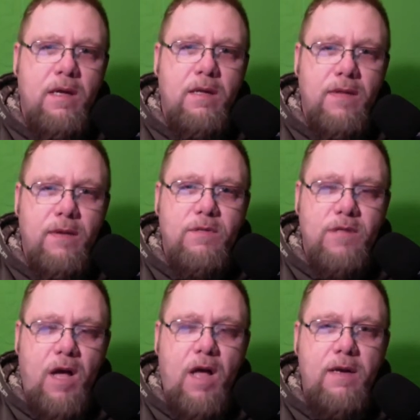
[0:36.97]
that was
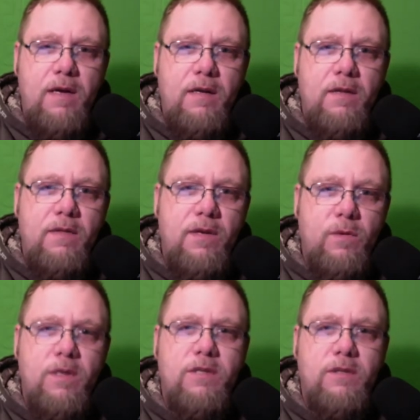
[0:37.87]
on the
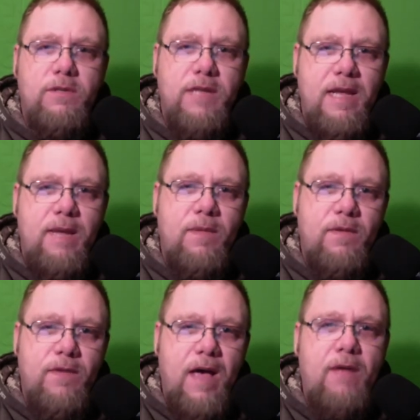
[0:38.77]
original team that
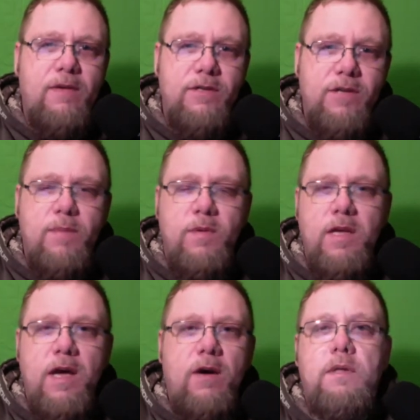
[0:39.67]
founded
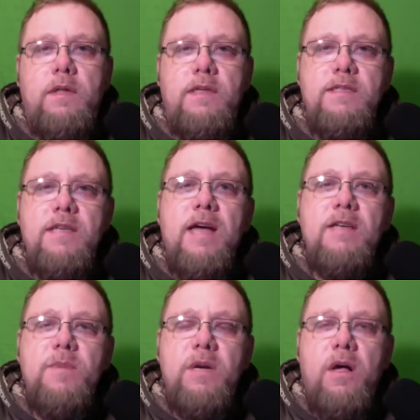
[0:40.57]
JPL. This guy has
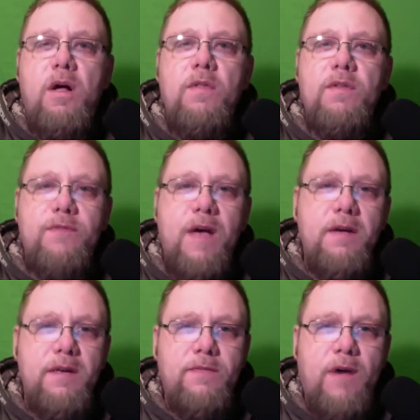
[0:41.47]
been called the
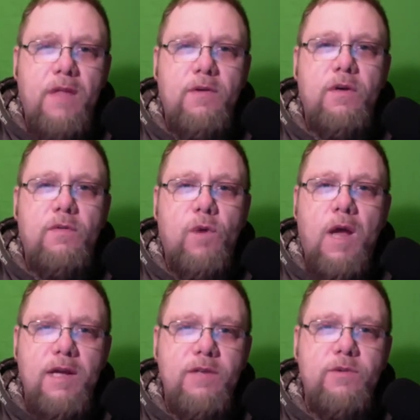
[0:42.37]
founding father of
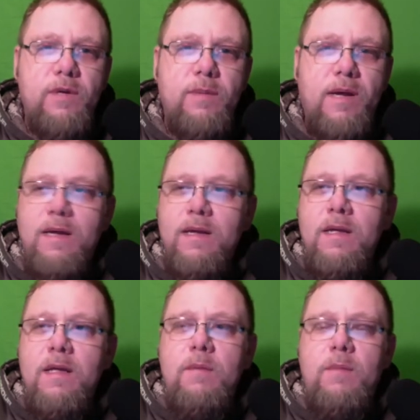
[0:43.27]
rocketry by
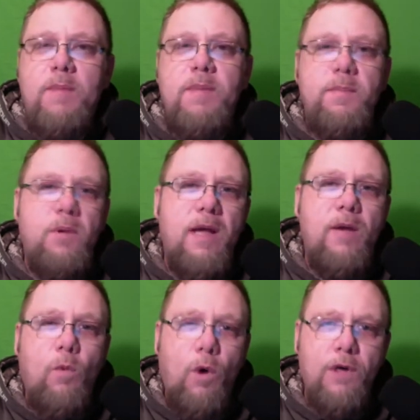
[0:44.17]
people like
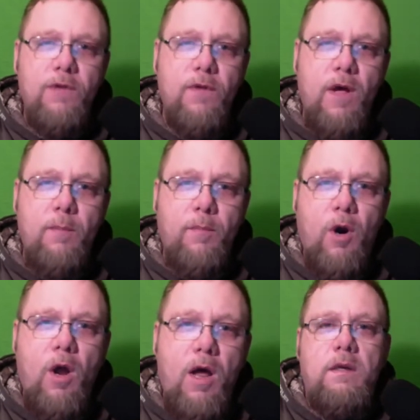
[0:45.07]
Wernher von
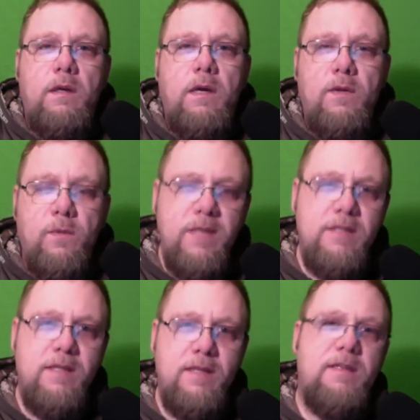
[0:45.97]
Braun. And the
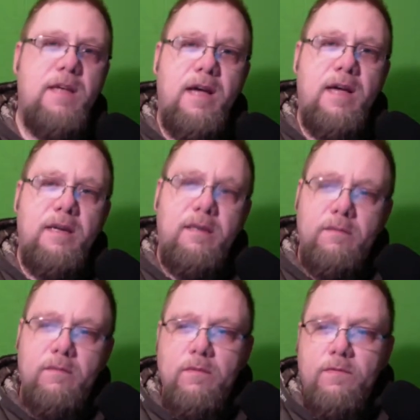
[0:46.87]
reason this guy,
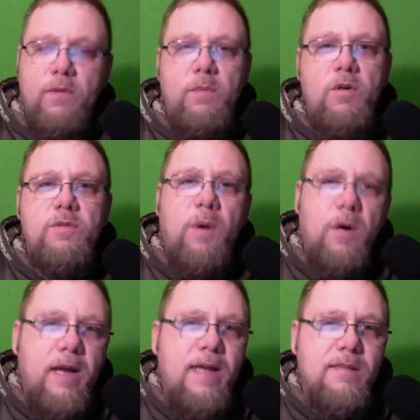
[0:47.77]
for the most part,
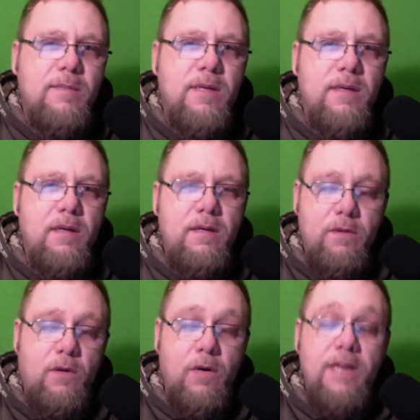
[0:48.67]
hasn't been
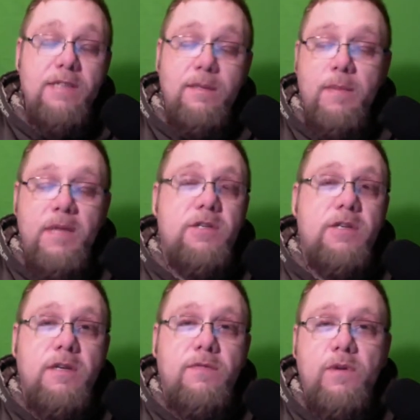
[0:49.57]
or isn't
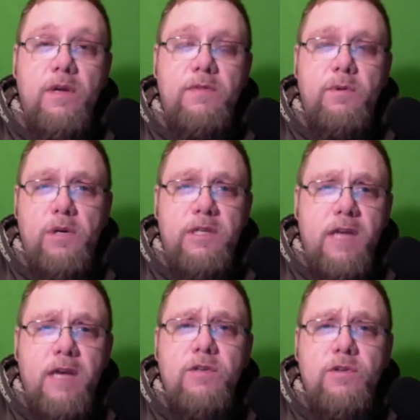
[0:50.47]
mentioned, if you were to
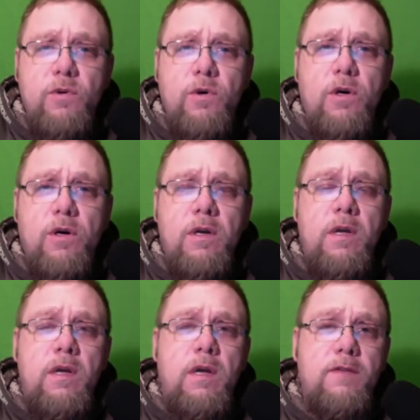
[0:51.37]
take a tour
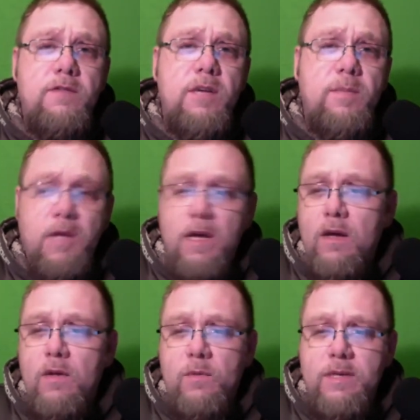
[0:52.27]
of
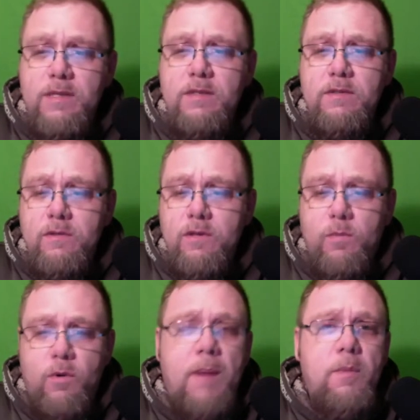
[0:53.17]
JPL, the reason you're
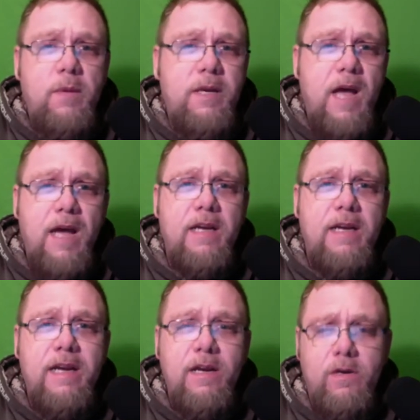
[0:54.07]
probably not going to
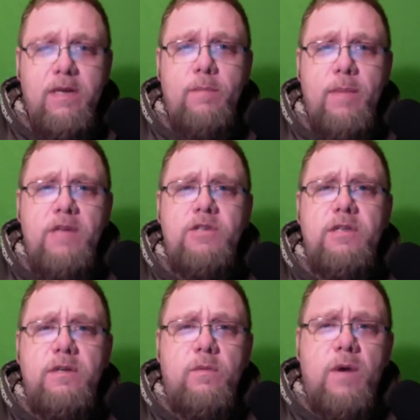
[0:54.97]
hear him
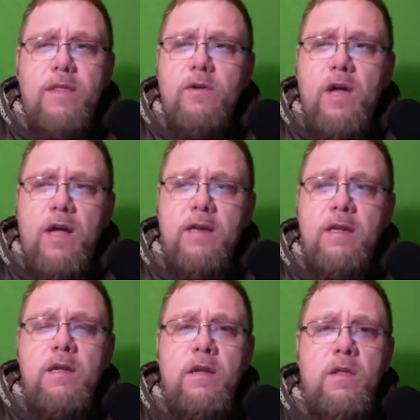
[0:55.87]
mentioned, why they're not
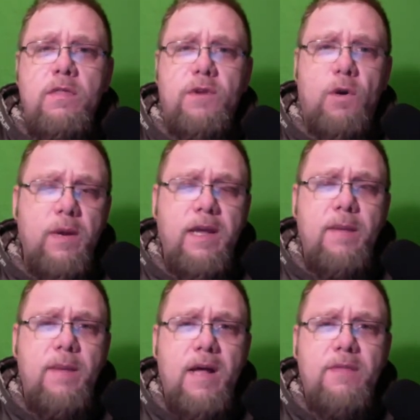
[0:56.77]
throwing
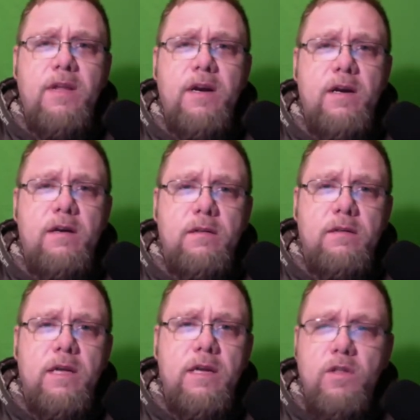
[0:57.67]
him out there
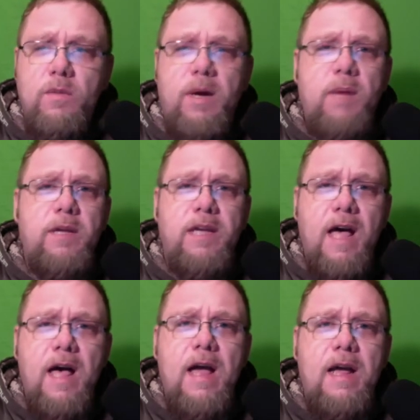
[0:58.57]
into the public
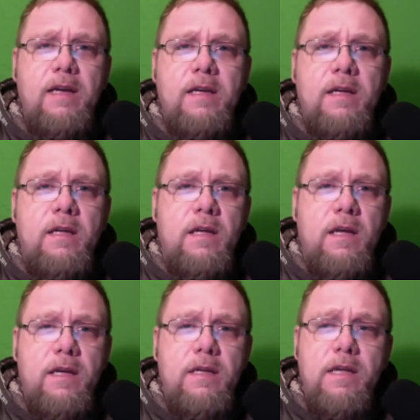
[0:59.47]
eye,
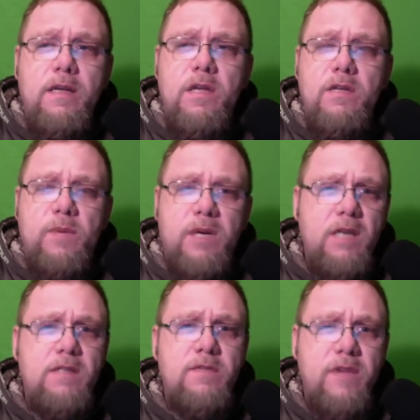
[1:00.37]
is
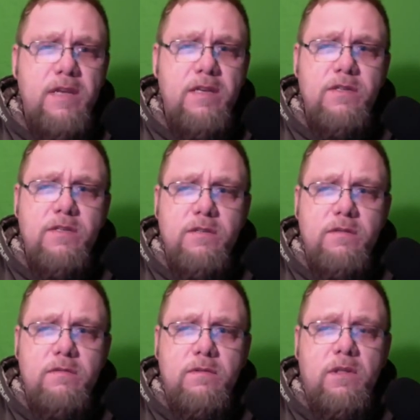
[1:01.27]
because of his
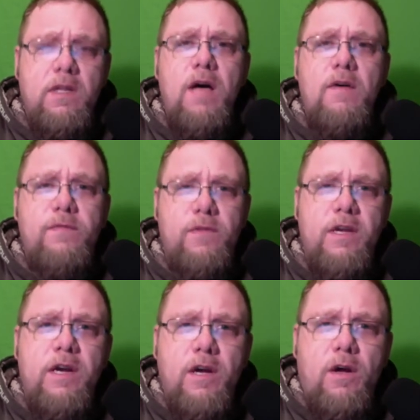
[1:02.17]
love for
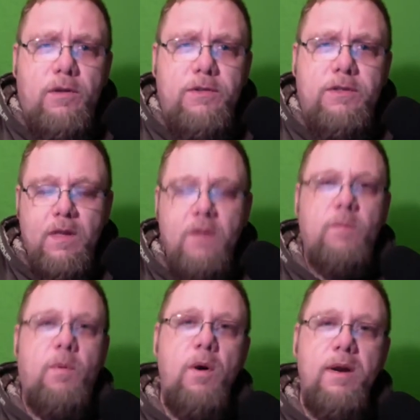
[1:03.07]
the occult. The
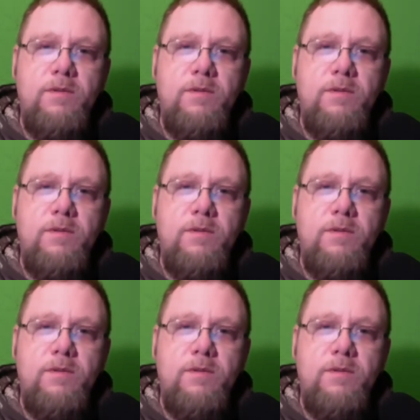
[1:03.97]
point I'm